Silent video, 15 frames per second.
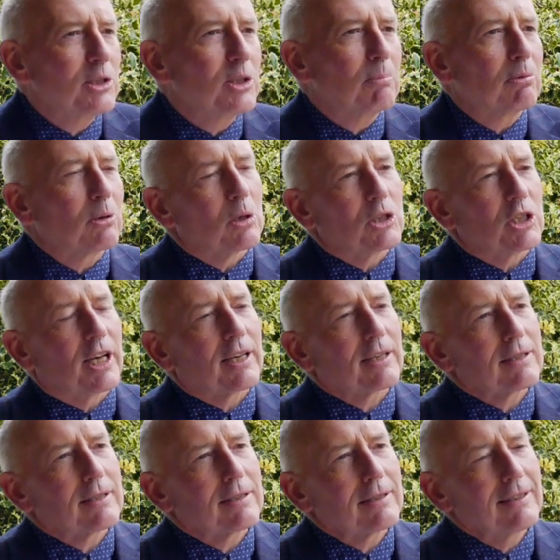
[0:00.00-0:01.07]
the
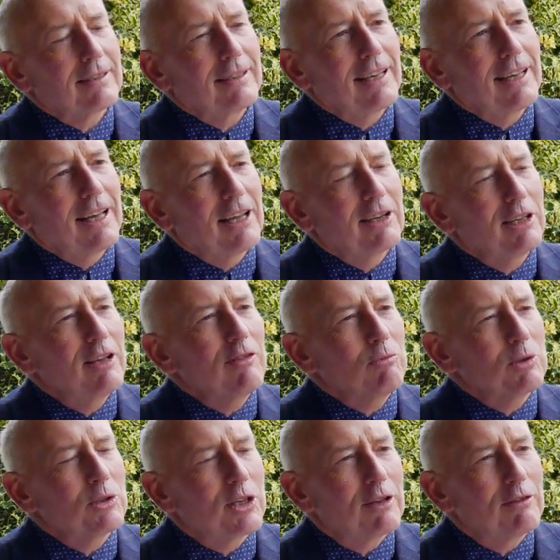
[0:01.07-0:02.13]
project and lived
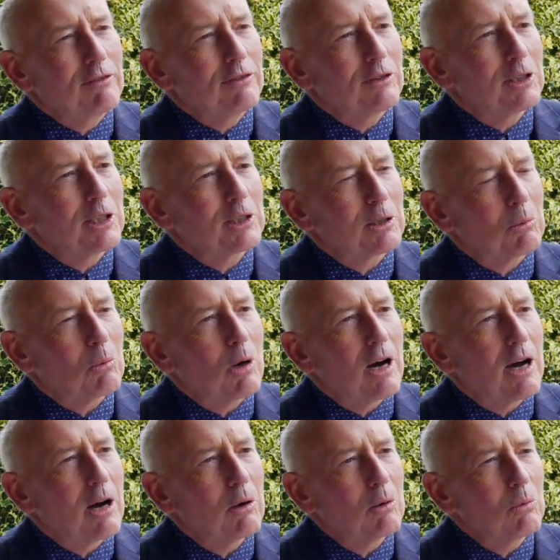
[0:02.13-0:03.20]
with it for a little
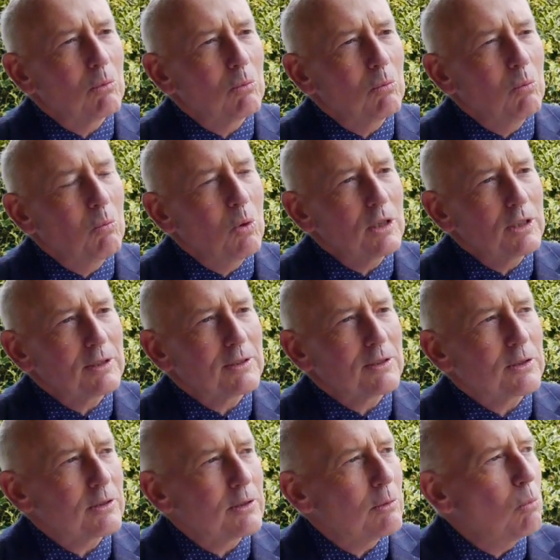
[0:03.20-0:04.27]
while,
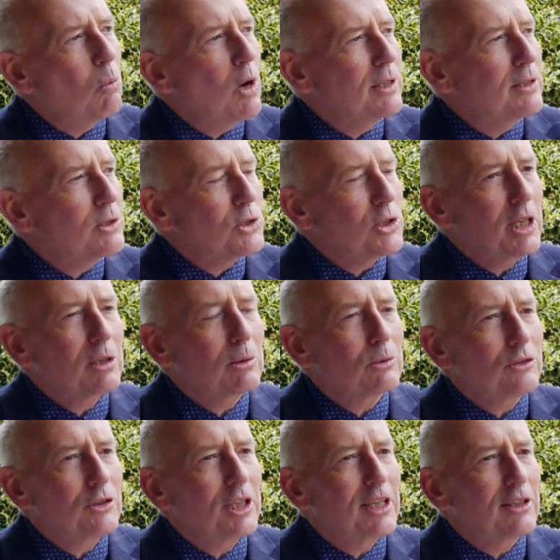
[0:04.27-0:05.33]
what's the one single
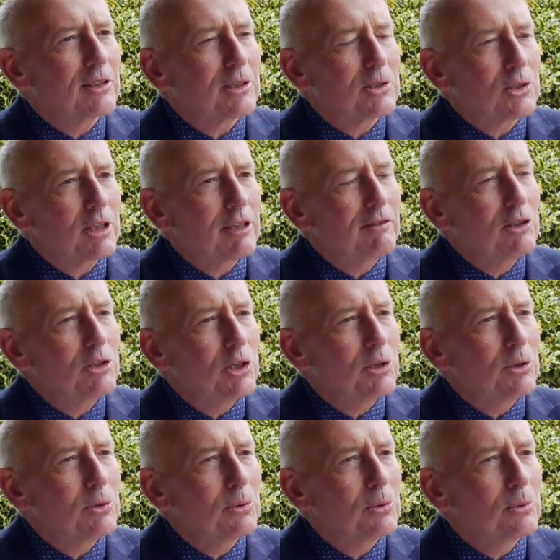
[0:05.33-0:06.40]
thing that's given
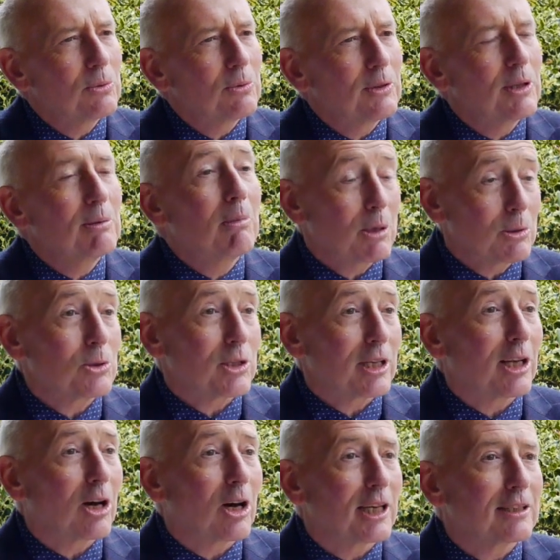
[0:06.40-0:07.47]
you the most
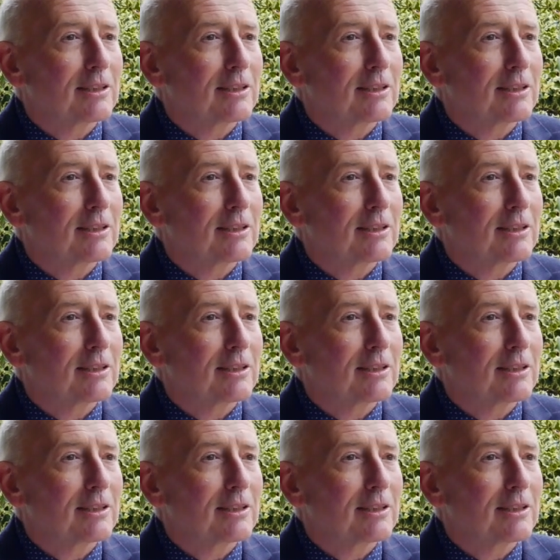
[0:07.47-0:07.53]
delight?